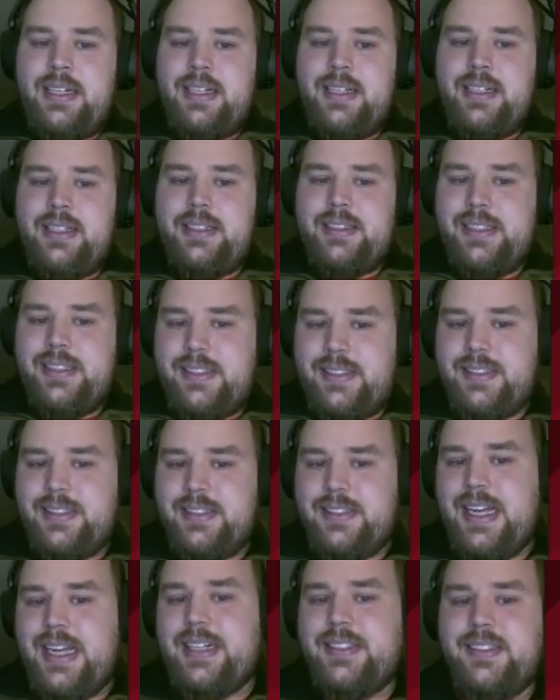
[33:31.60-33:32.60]
this is a
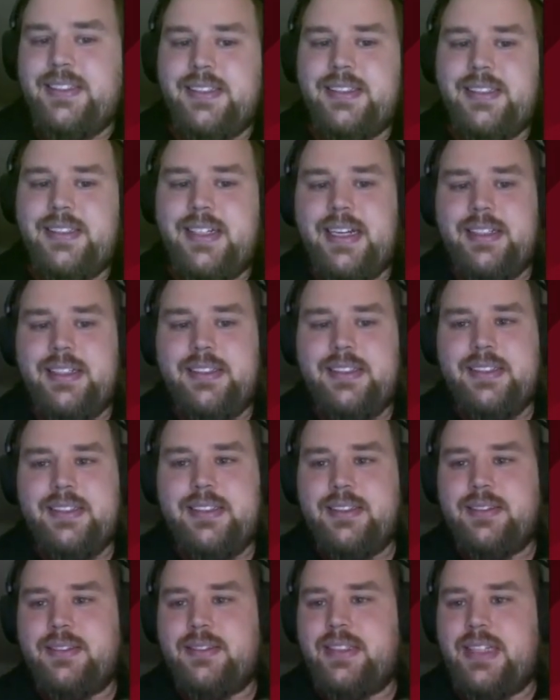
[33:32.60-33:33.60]
sentence that
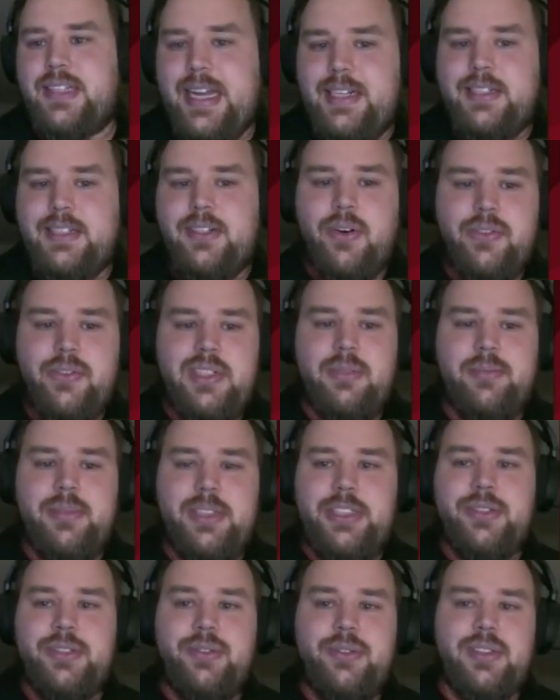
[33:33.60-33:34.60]
can only be
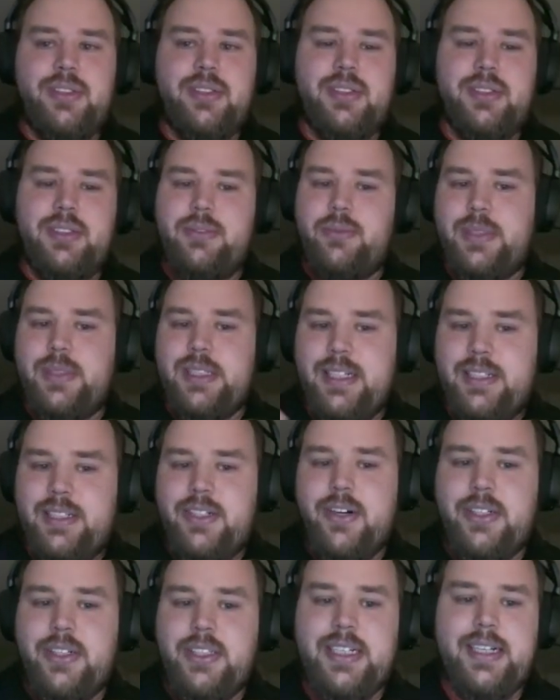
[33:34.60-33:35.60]
used within
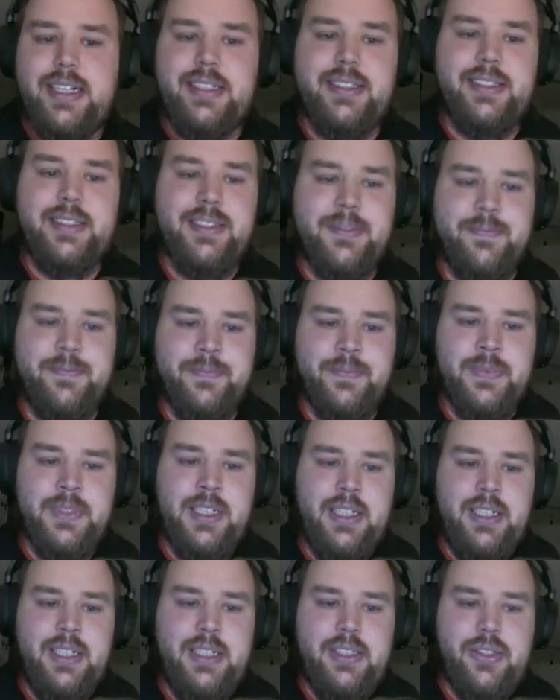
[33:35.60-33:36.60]
context.
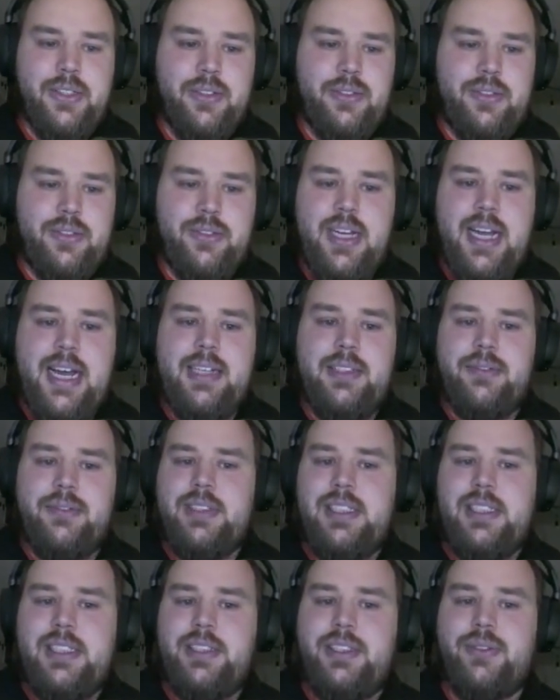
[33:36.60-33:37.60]
So you can't
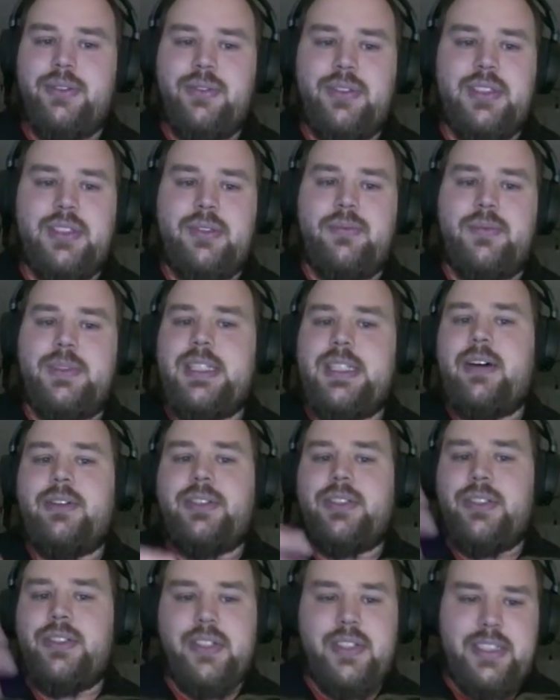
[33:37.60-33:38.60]
really use it without
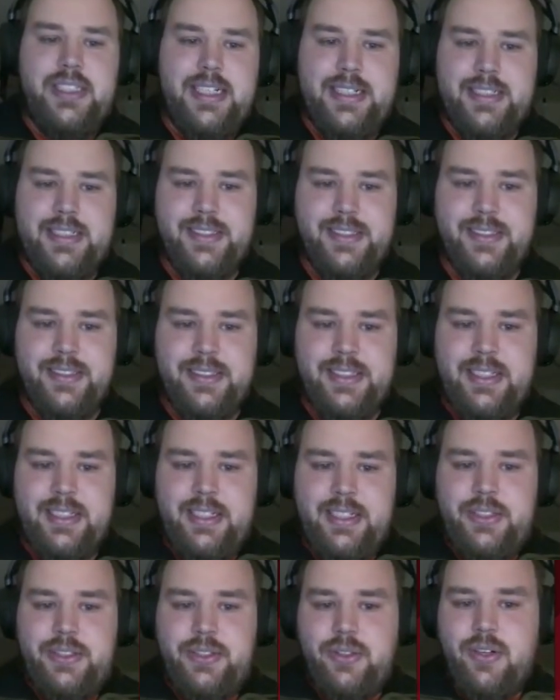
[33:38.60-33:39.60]
context.
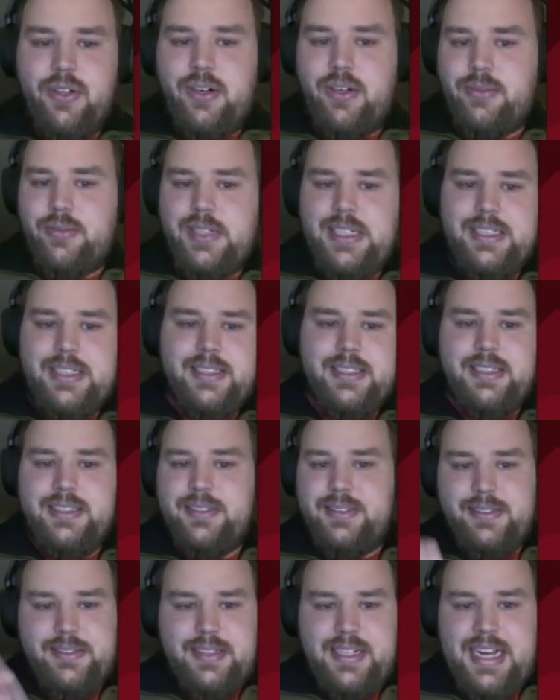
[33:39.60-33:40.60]
You always
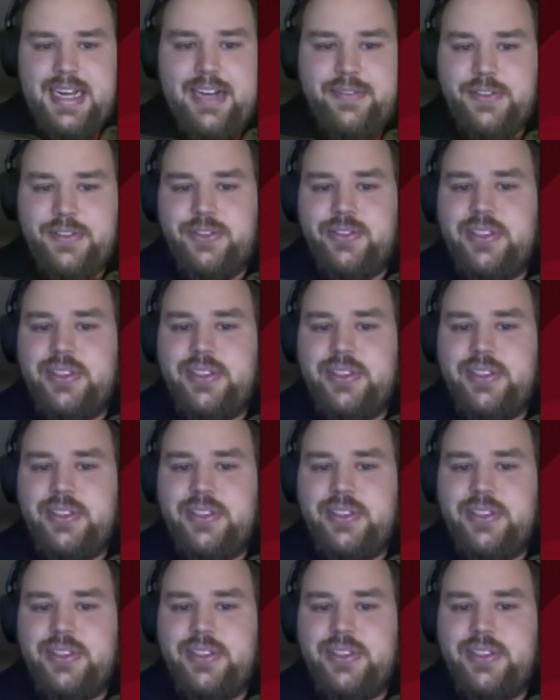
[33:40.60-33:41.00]
have to